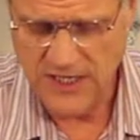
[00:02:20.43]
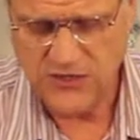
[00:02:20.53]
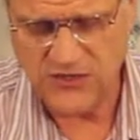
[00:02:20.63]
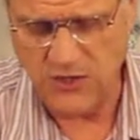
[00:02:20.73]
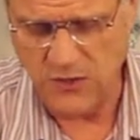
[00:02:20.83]

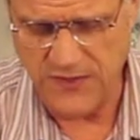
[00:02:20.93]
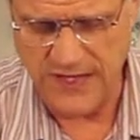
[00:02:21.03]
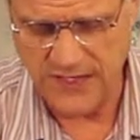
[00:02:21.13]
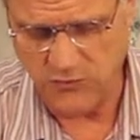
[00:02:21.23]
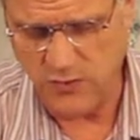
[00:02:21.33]
so
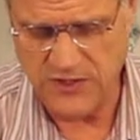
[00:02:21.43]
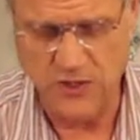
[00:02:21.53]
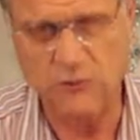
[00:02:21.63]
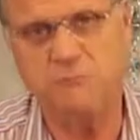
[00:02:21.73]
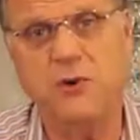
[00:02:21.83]
that we
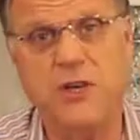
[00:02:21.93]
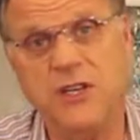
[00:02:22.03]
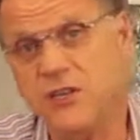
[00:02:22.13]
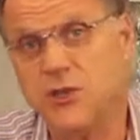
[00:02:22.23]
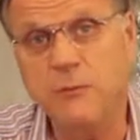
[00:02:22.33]
don't put
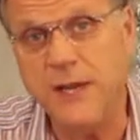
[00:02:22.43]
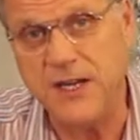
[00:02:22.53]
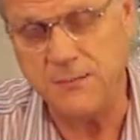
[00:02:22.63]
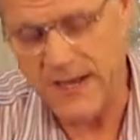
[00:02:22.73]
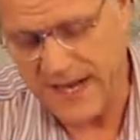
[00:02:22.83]
in too
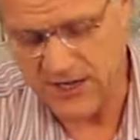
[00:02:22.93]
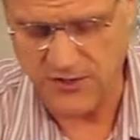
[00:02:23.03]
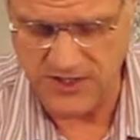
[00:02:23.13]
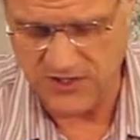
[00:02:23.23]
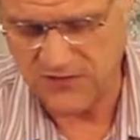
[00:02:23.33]
many
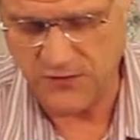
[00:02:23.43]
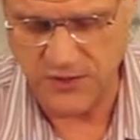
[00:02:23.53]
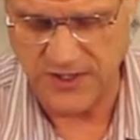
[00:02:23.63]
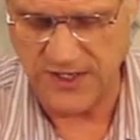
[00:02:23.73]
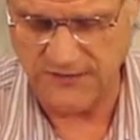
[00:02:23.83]
batteries
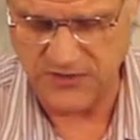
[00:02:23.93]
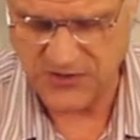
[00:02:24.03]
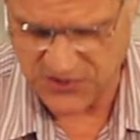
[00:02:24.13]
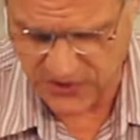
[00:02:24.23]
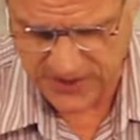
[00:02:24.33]
for a given
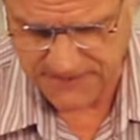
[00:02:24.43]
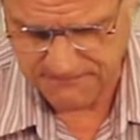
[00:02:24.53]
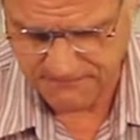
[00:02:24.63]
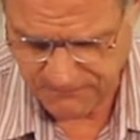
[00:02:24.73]
circuit.